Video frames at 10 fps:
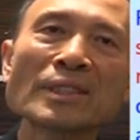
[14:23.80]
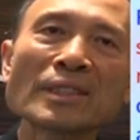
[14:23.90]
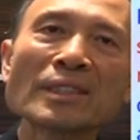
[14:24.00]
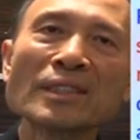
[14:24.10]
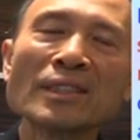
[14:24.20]

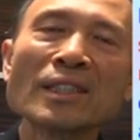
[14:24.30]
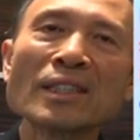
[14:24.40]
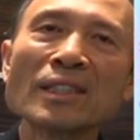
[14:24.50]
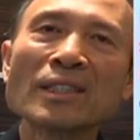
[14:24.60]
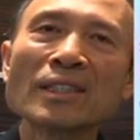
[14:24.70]

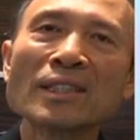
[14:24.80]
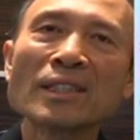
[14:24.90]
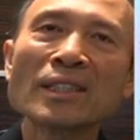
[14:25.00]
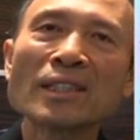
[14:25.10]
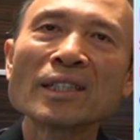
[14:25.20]

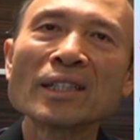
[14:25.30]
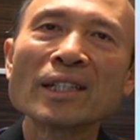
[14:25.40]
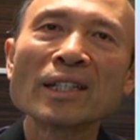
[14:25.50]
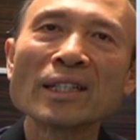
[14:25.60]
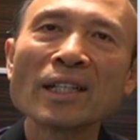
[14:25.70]

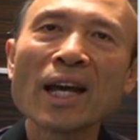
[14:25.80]
No one is speaking in this clip.